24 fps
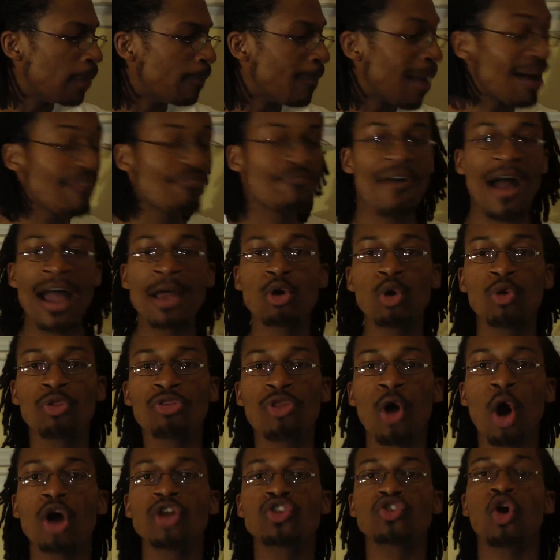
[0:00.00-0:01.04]
my final
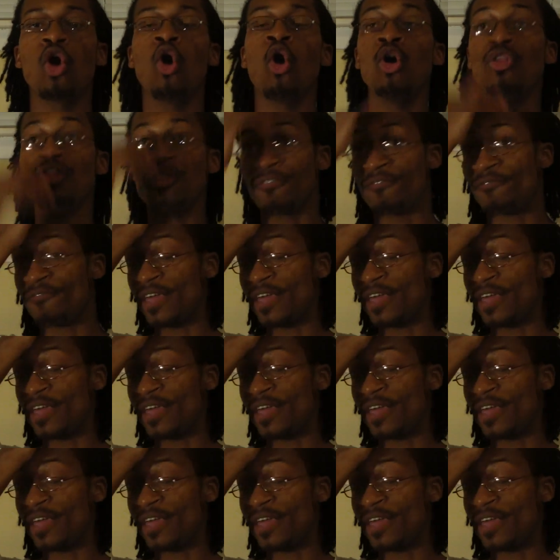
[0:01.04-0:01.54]
thoughts on the